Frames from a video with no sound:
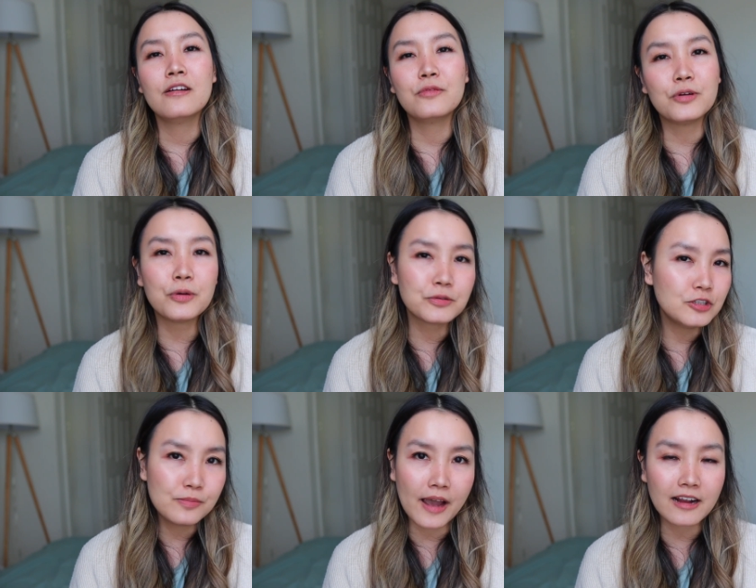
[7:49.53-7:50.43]
will hold
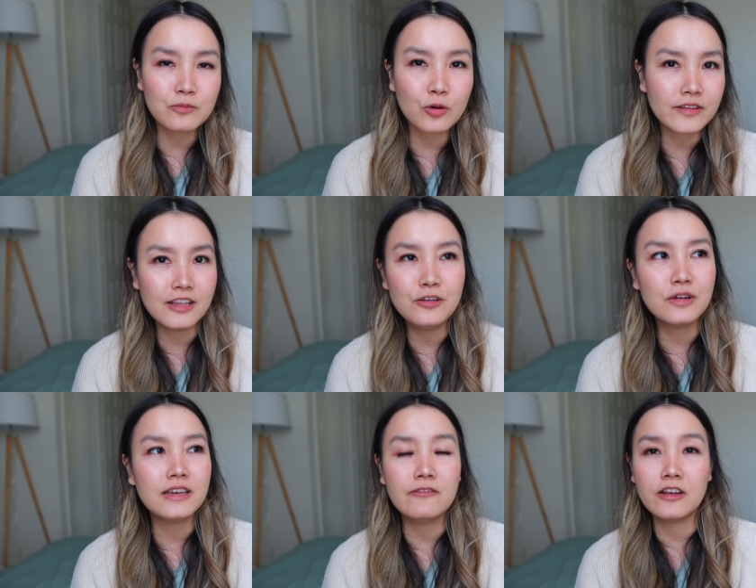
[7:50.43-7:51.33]
you back more than you
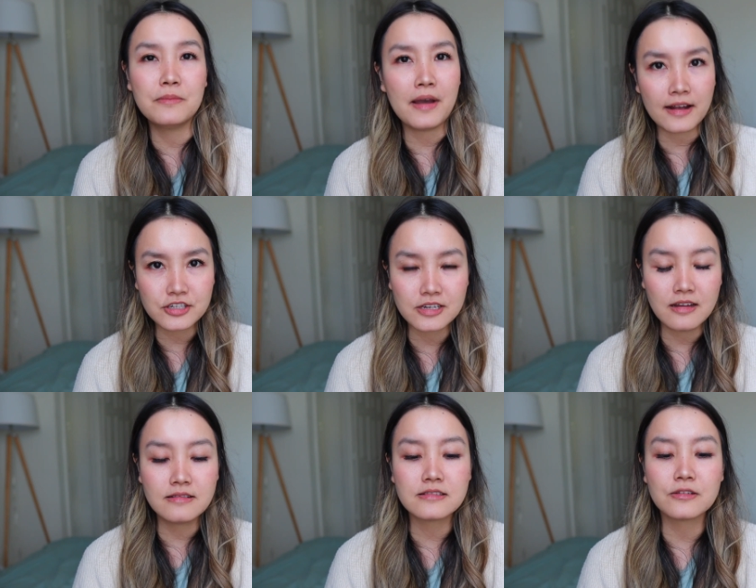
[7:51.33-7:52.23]
could even imagine.